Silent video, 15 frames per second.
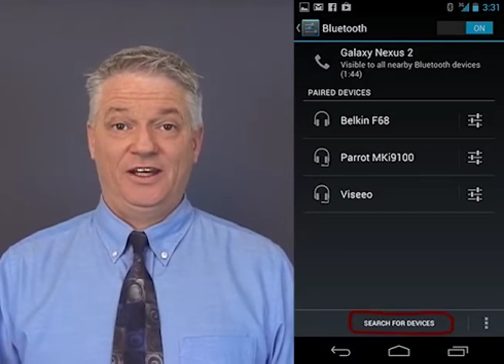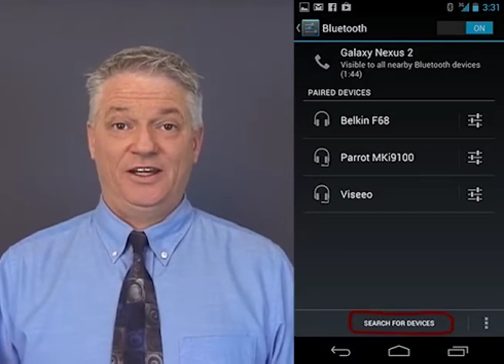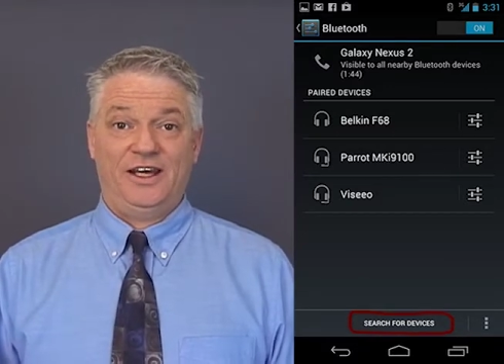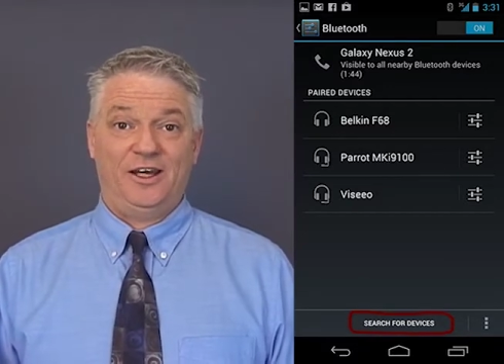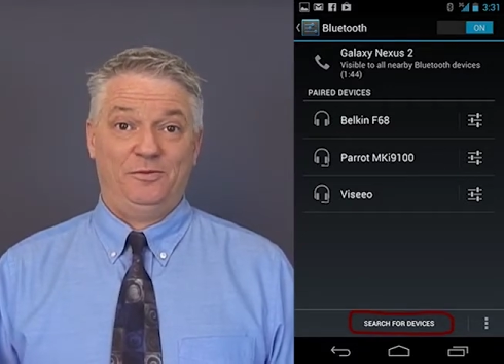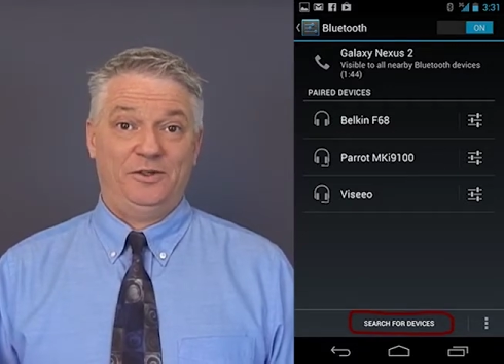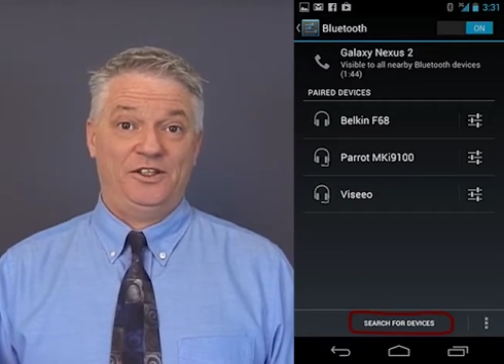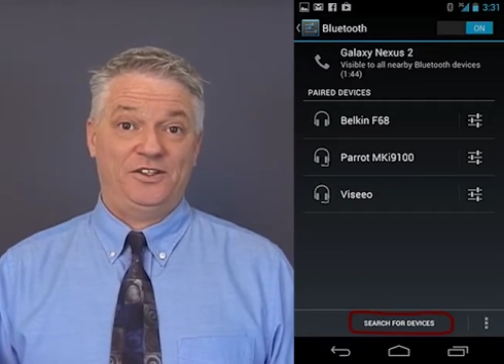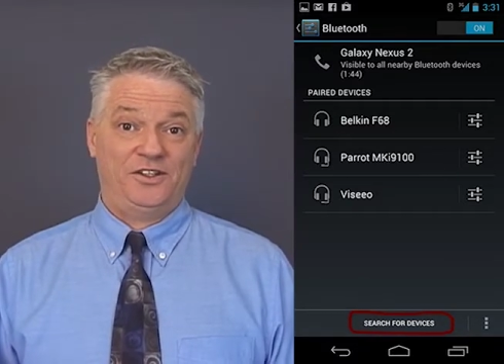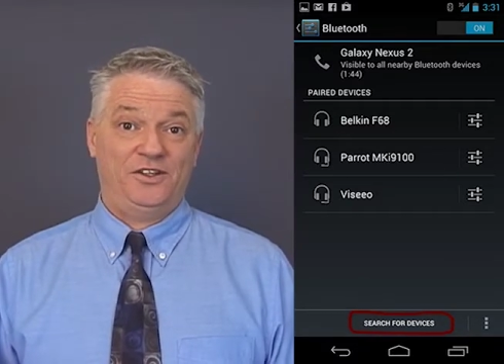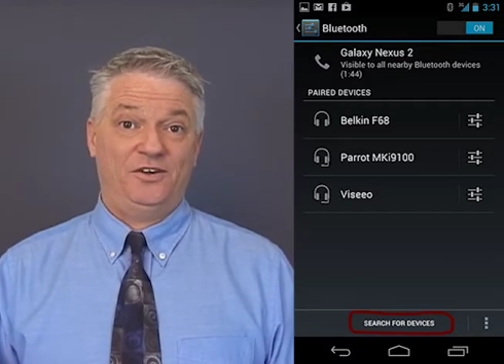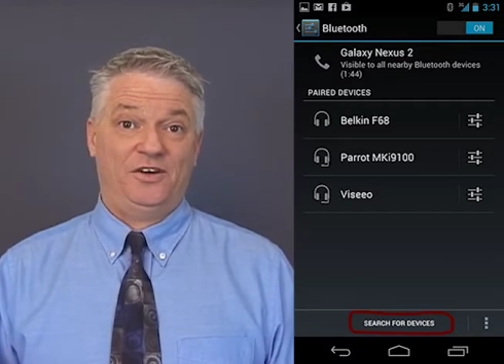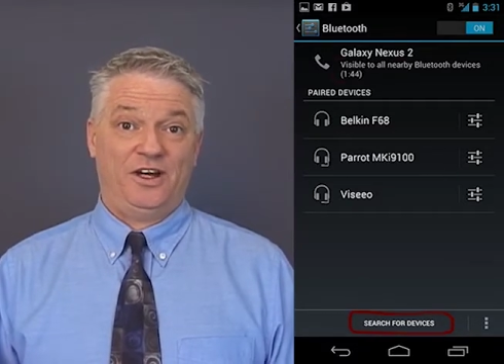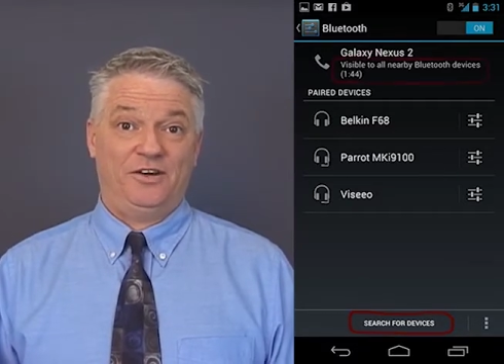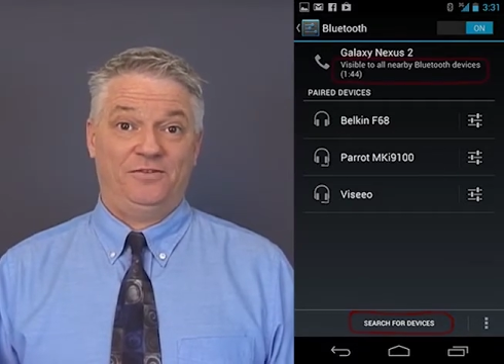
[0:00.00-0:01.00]
that means that
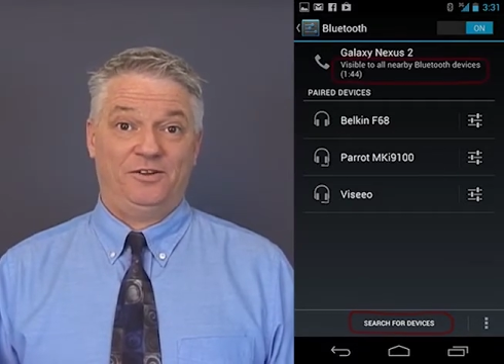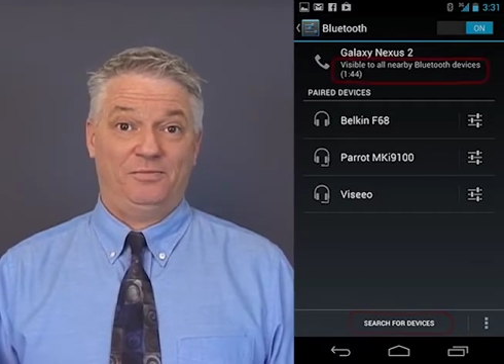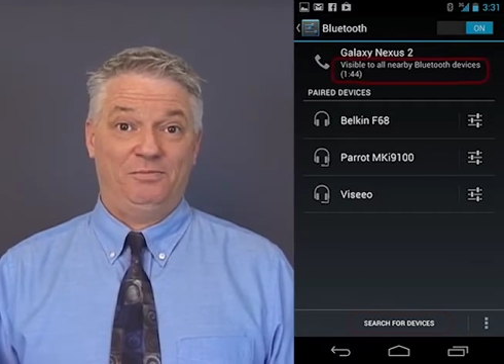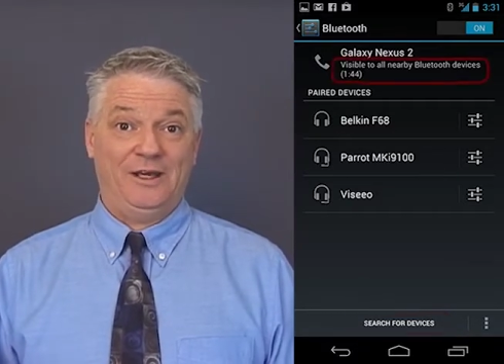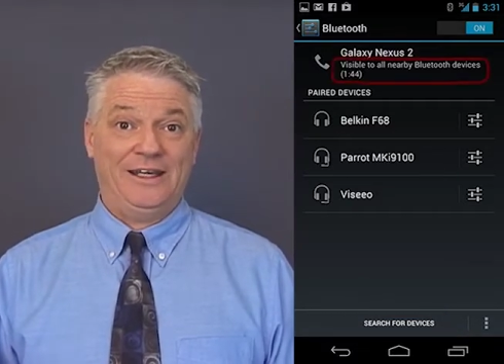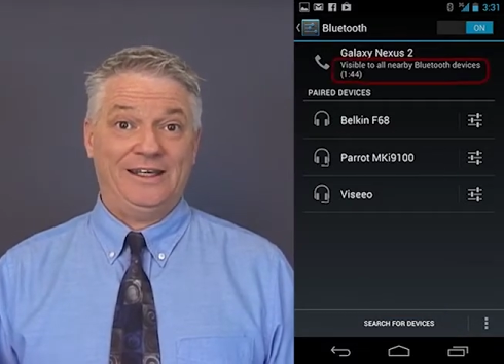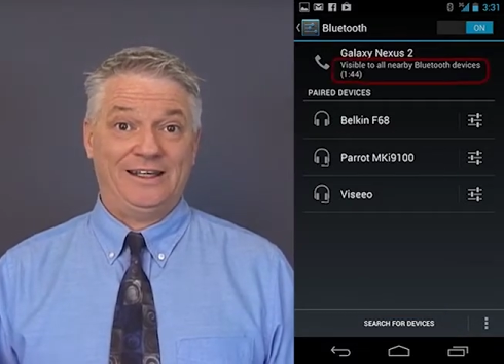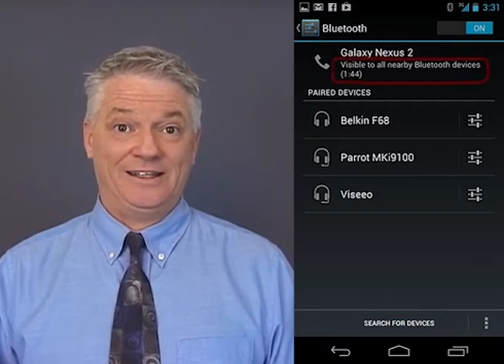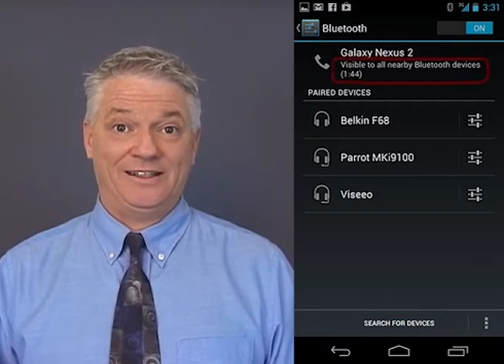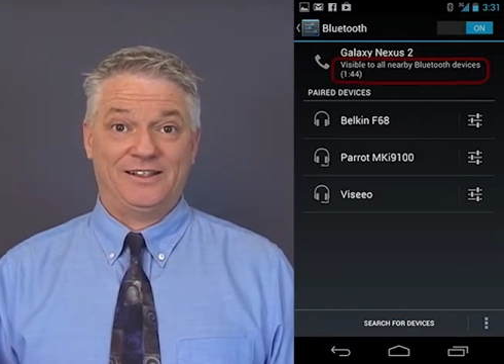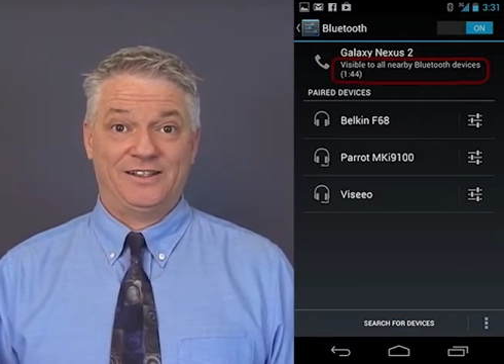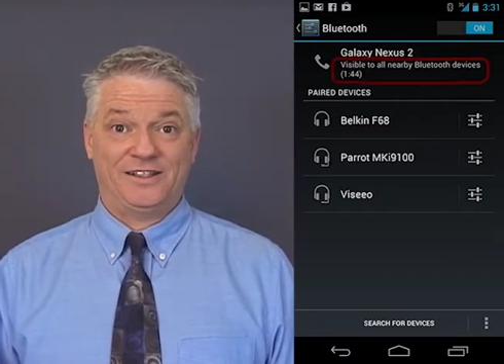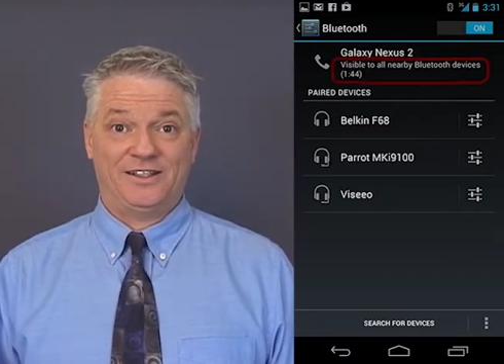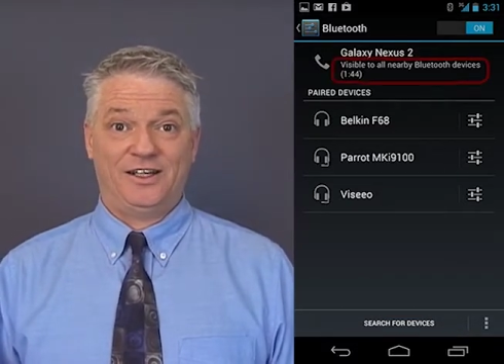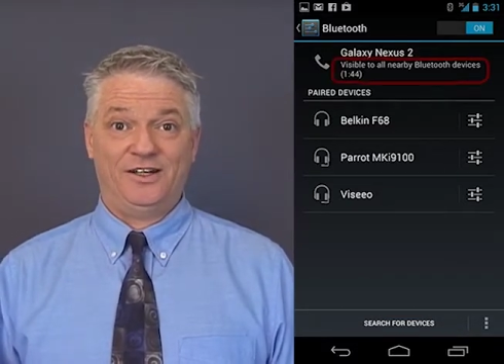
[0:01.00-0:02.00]
you have to make it
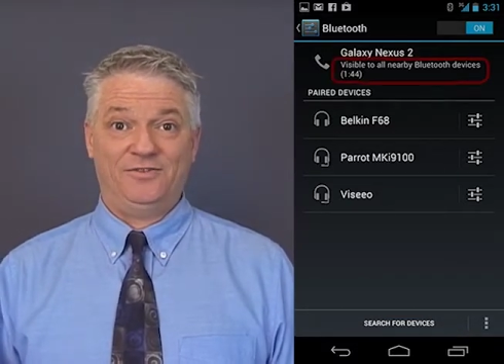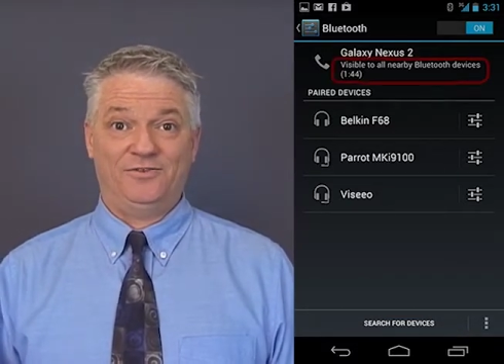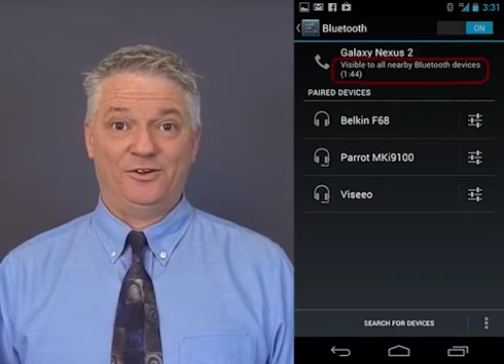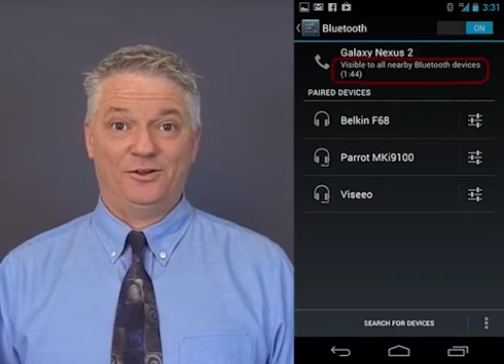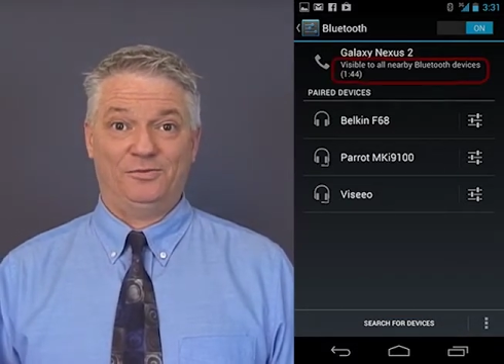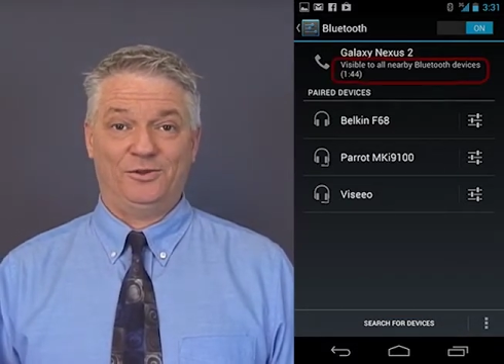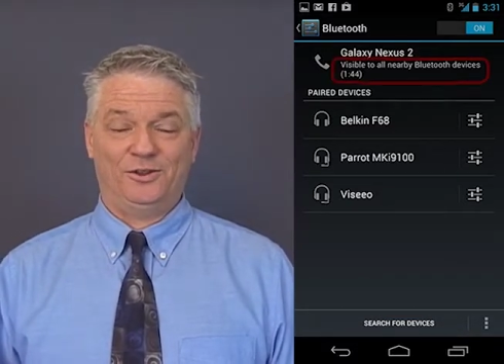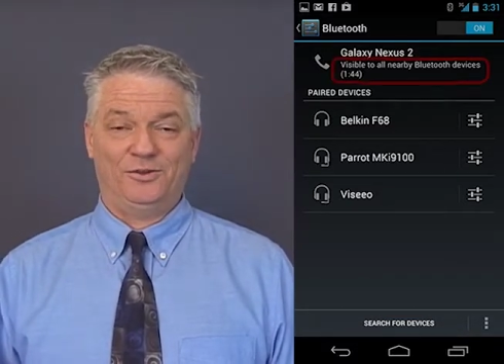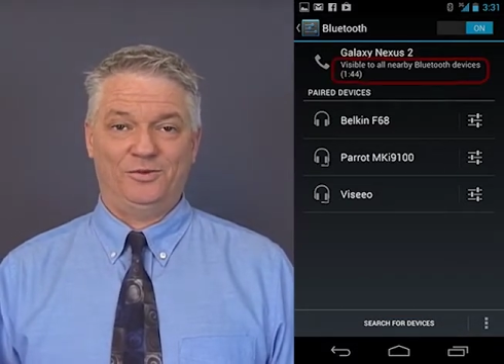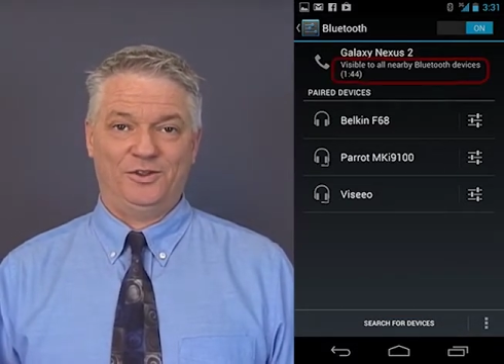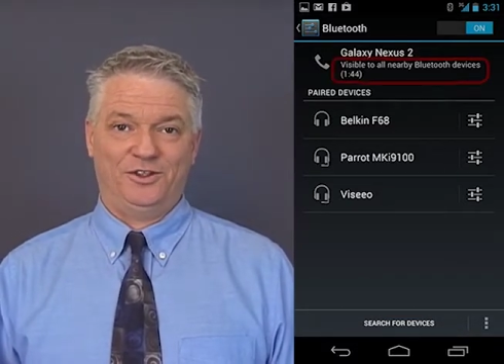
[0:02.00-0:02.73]
discoverable,